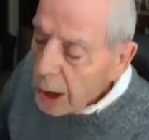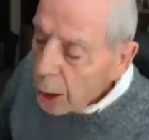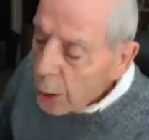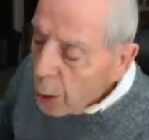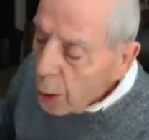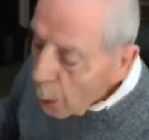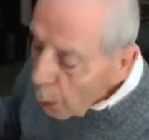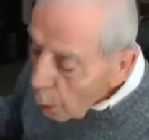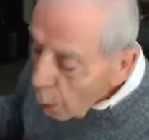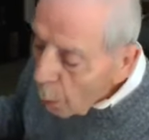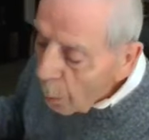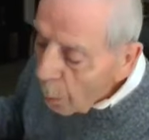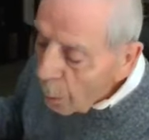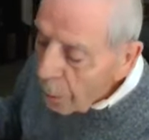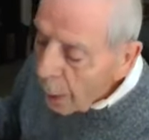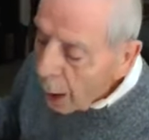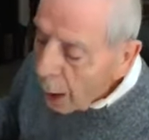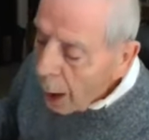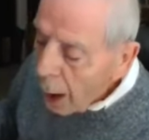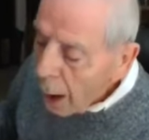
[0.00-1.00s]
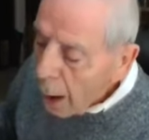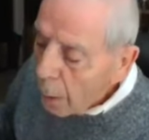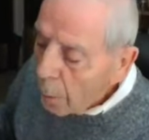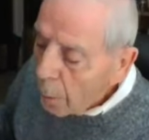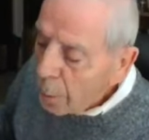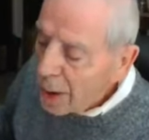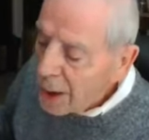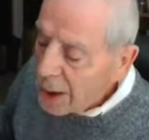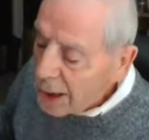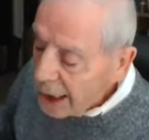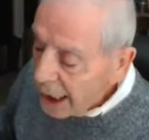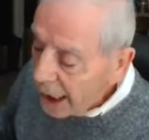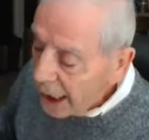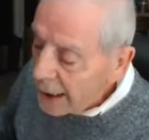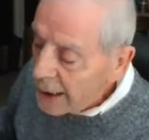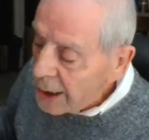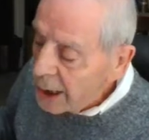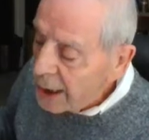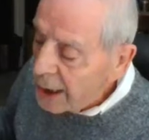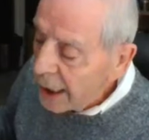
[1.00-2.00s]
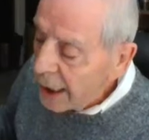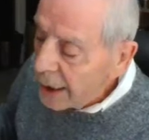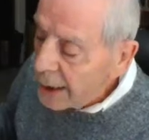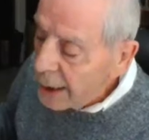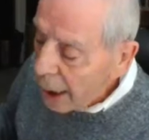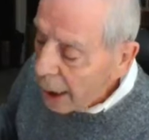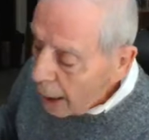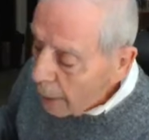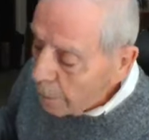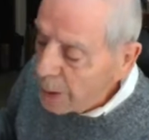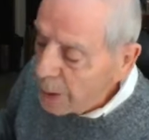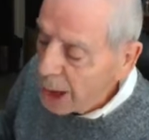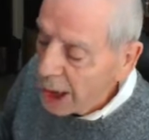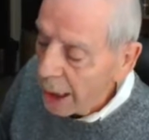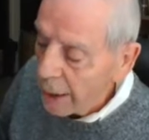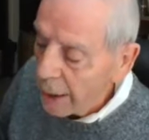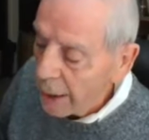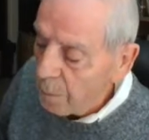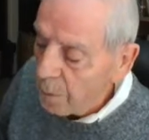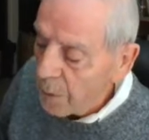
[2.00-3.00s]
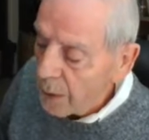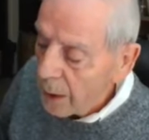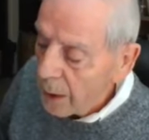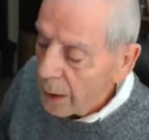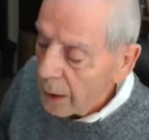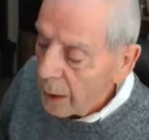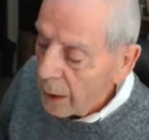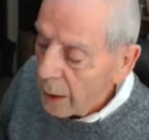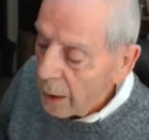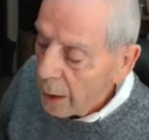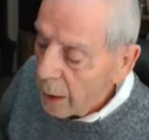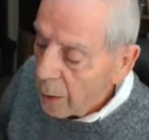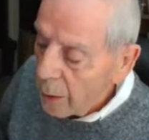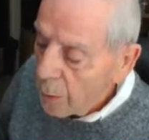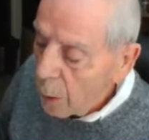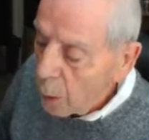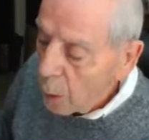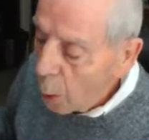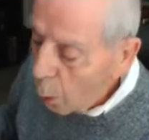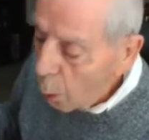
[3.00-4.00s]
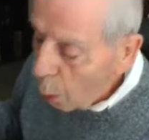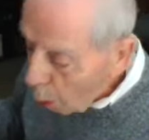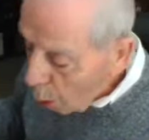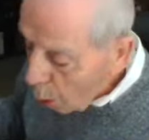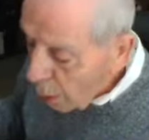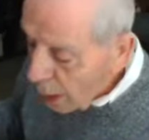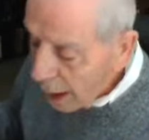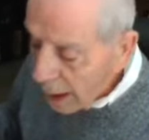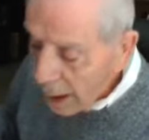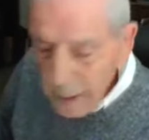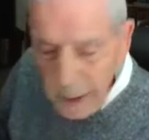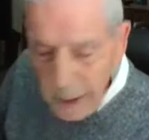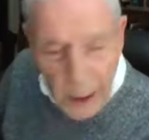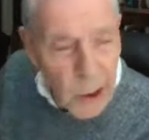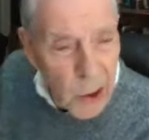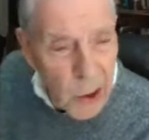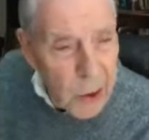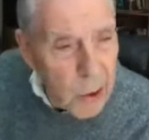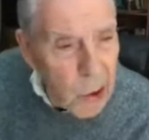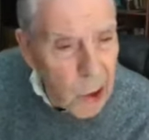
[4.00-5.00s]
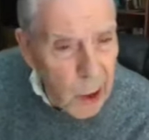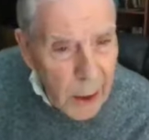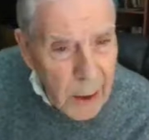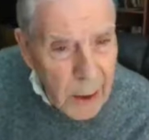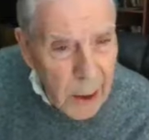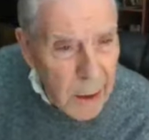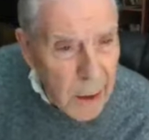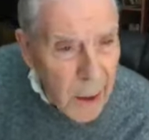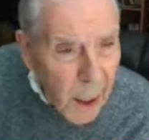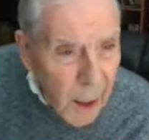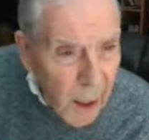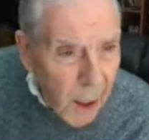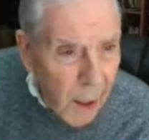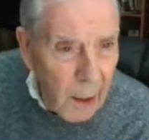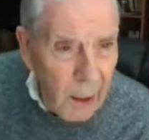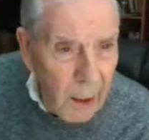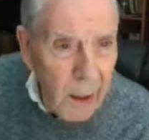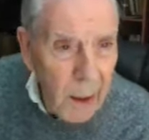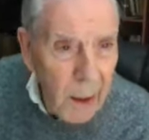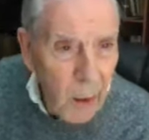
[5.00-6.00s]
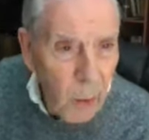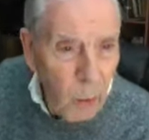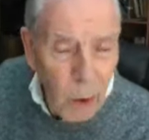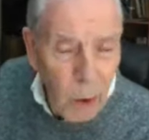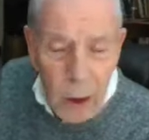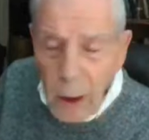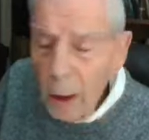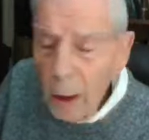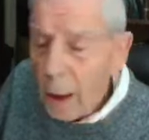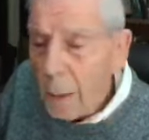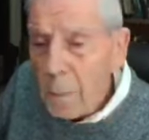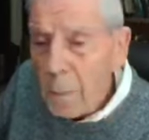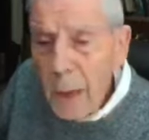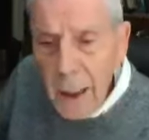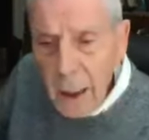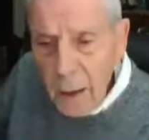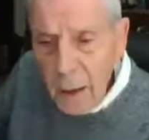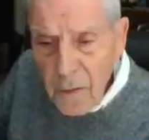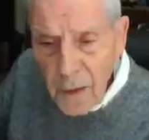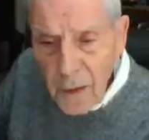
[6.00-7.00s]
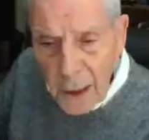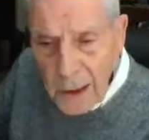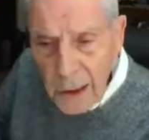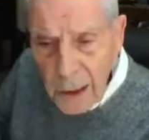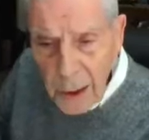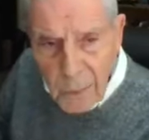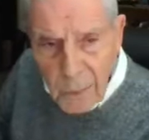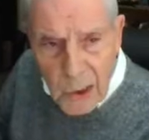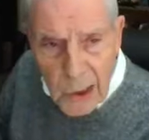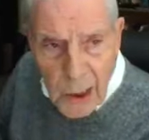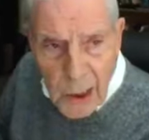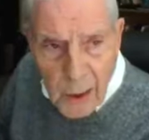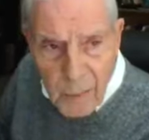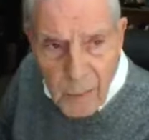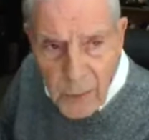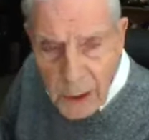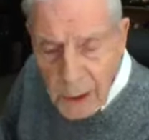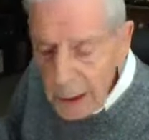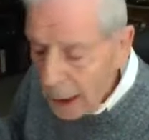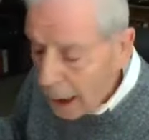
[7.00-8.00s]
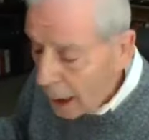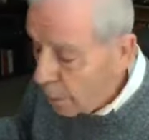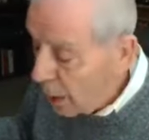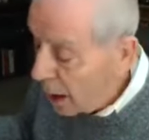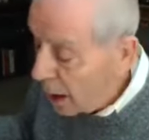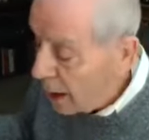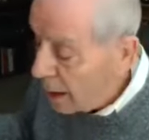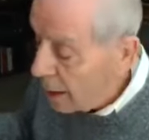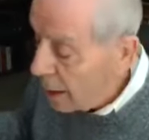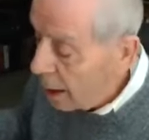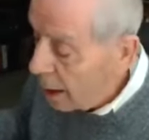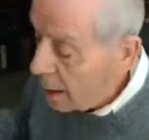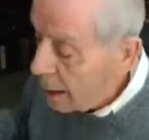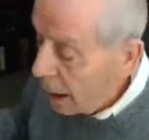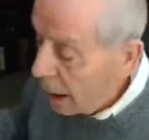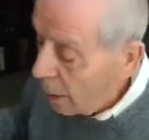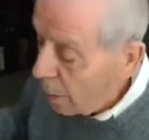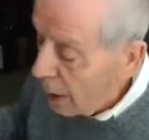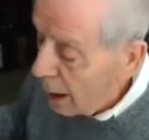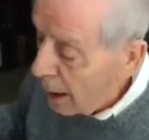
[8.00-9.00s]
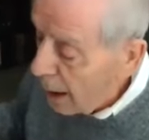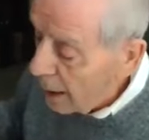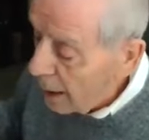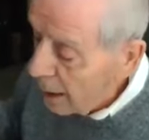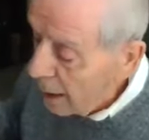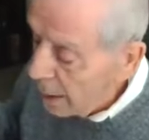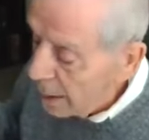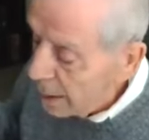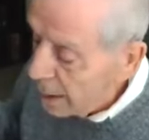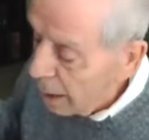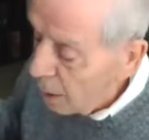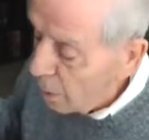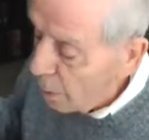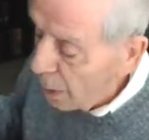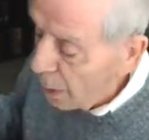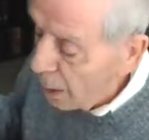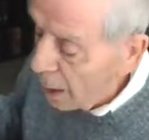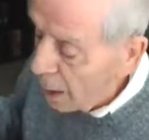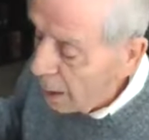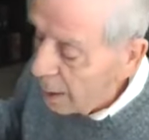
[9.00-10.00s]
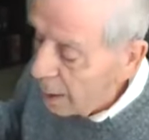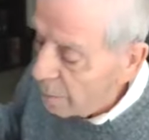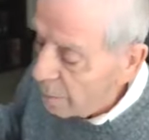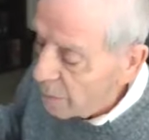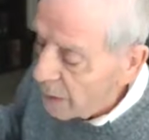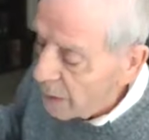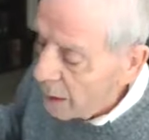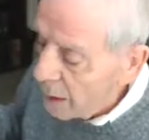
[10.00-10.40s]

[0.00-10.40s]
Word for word: to whom pertains the adoption, the glory, that's the Shekinah, where God manifested himself in the tabernacle temple.